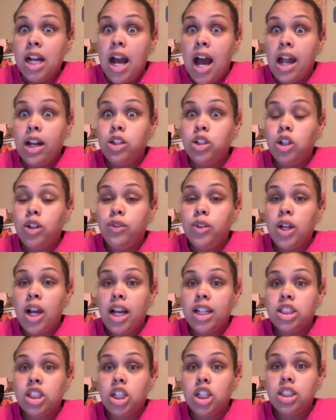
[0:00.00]
I don't know if you
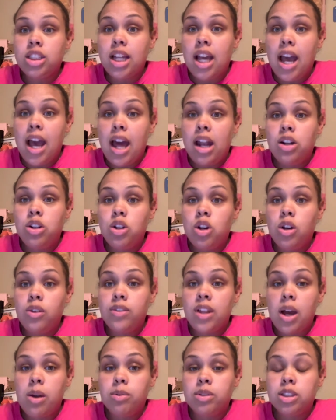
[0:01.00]
guys heard that. I don't know if
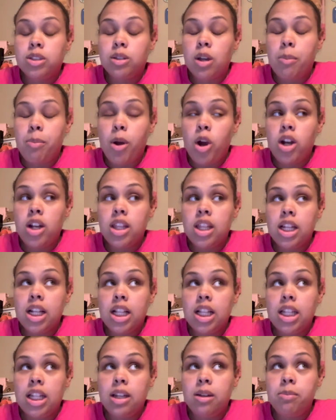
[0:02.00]
that was a part of the
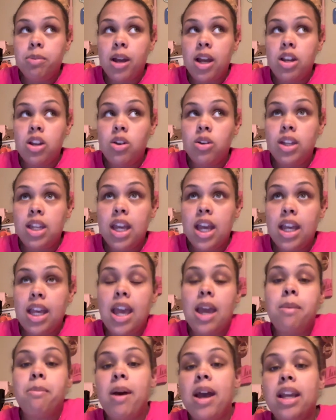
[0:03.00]
clip. I know he had
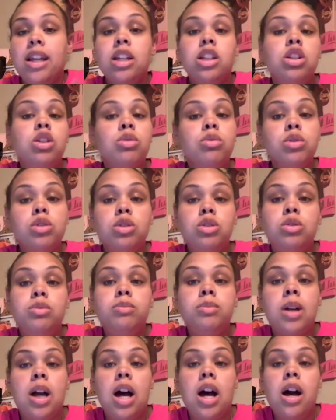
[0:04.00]
came back in the
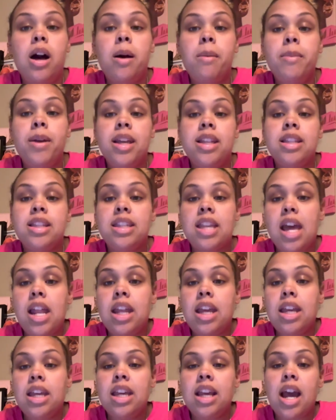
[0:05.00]
room um, and said
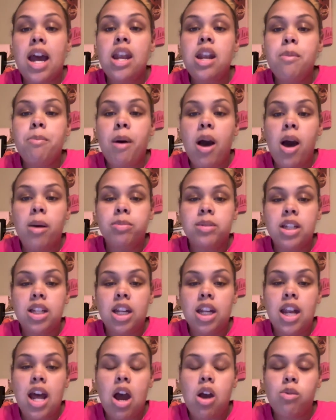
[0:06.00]
it. He kind of popped in
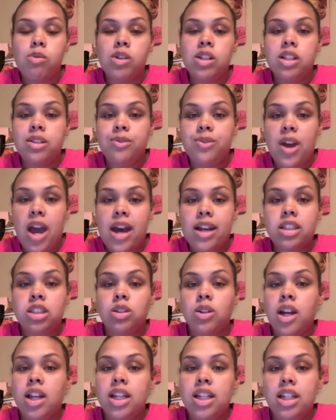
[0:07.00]
and out really fast,
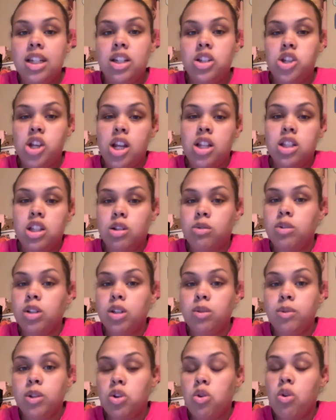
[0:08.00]
so I didn't get a chance to
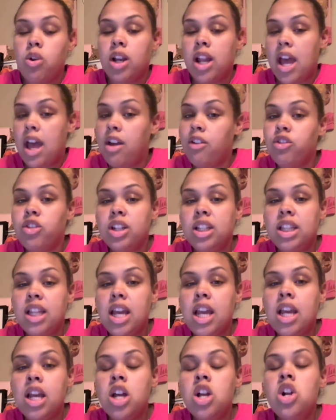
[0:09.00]
really record
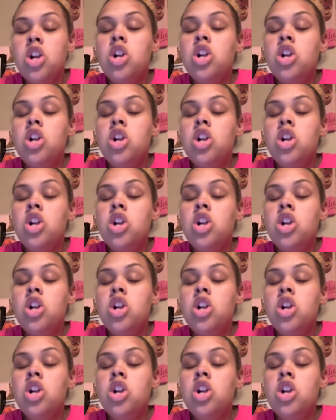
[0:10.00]
everything.